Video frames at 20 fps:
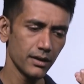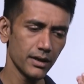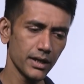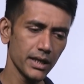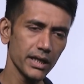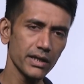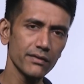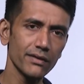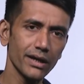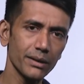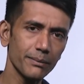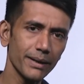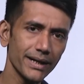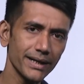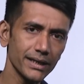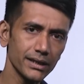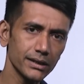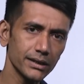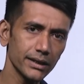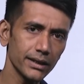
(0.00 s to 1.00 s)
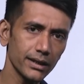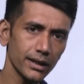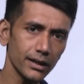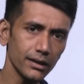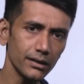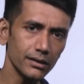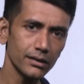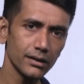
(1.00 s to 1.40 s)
Dy by d theta